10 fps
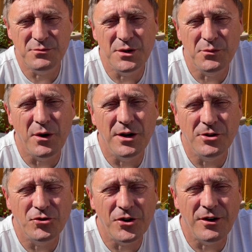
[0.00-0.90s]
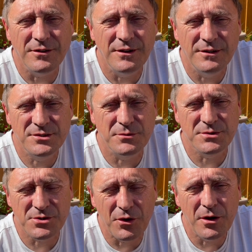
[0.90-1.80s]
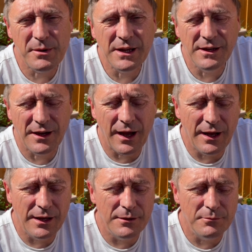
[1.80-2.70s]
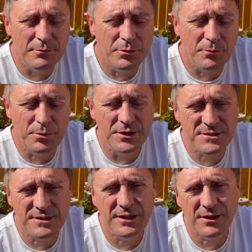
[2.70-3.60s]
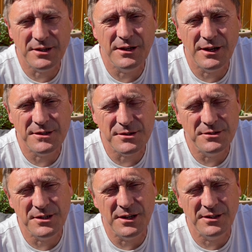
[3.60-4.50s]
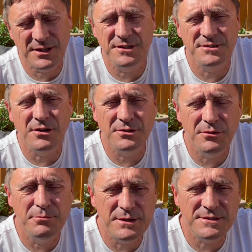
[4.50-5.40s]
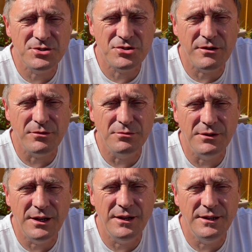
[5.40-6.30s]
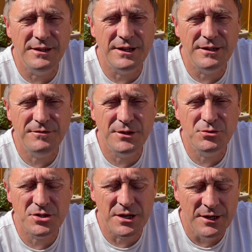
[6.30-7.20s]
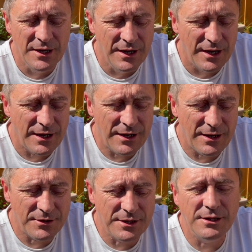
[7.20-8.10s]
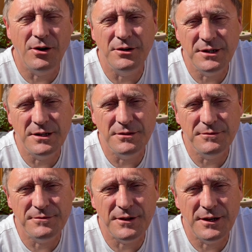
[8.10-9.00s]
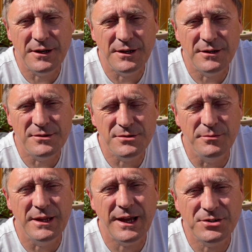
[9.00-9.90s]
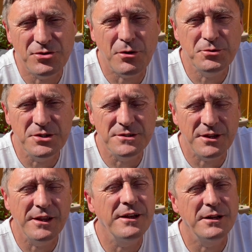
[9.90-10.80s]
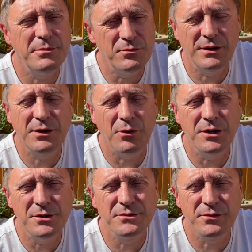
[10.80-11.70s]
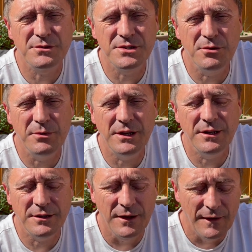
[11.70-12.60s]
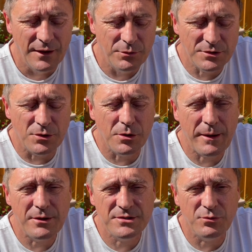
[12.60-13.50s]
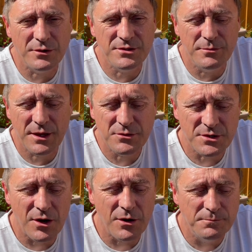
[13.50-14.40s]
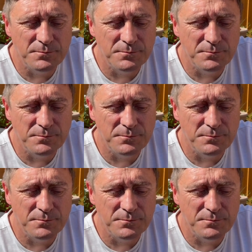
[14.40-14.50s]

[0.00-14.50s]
worthwhile or not subscribing um, but personally I think as I'm going to start doing business travel uh, in, the near future uh, I think the idea of uh, some of the extra options I think they're going to be really quite useful to me and we'll talk about what some of those are